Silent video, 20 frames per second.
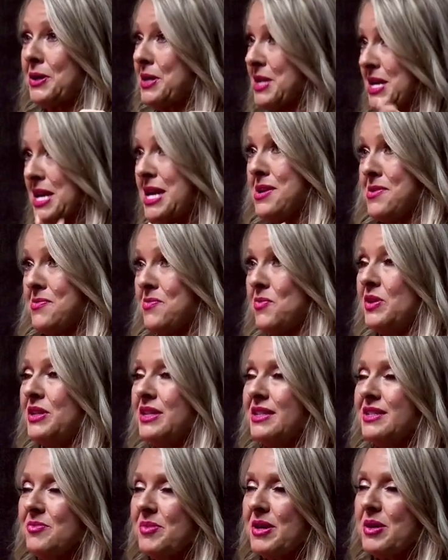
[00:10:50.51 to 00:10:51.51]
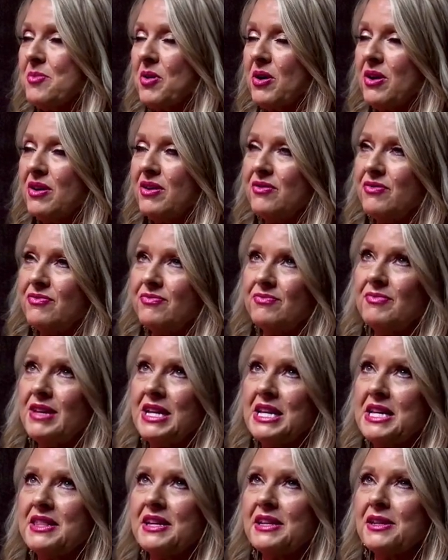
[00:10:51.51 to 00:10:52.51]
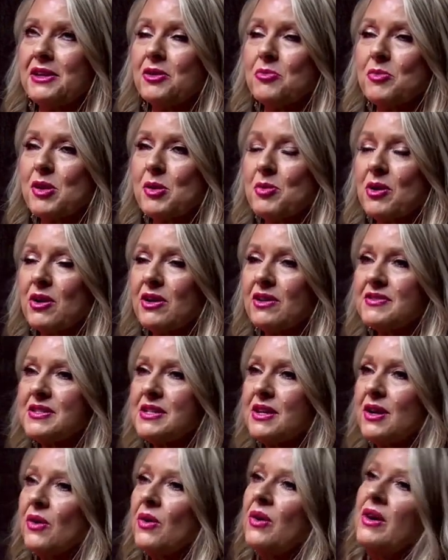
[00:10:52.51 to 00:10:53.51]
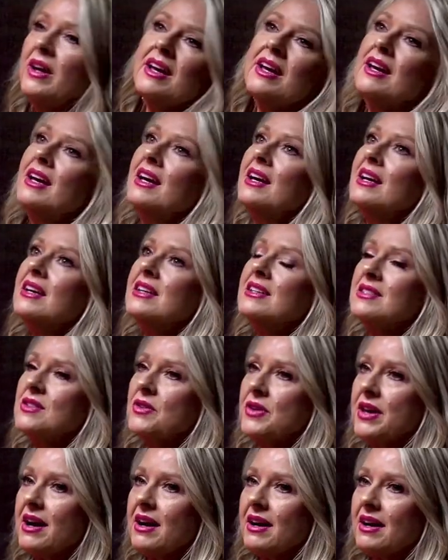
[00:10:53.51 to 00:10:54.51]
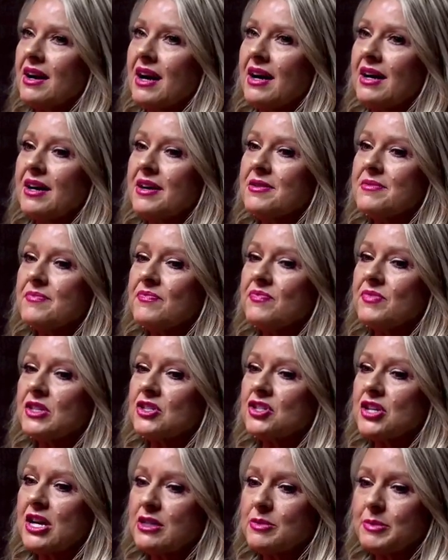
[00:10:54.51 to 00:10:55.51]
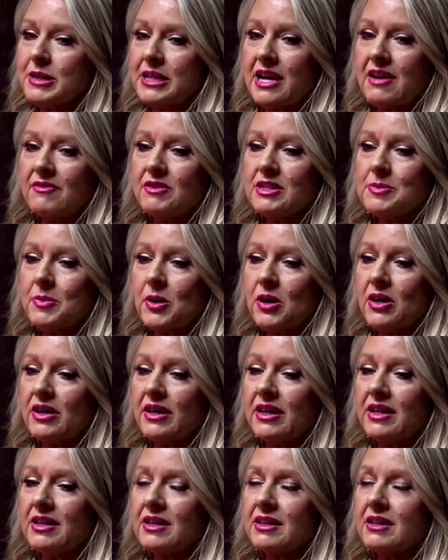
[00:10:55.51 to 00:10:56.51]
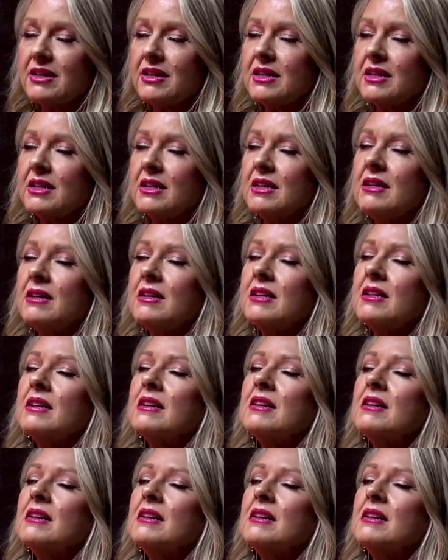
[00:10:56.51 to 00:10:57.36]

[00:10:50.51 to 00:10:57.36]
and he wanted to be a part of anything he could be a part of. So, so yeah, um, she asked me to have this party and I thought, oh.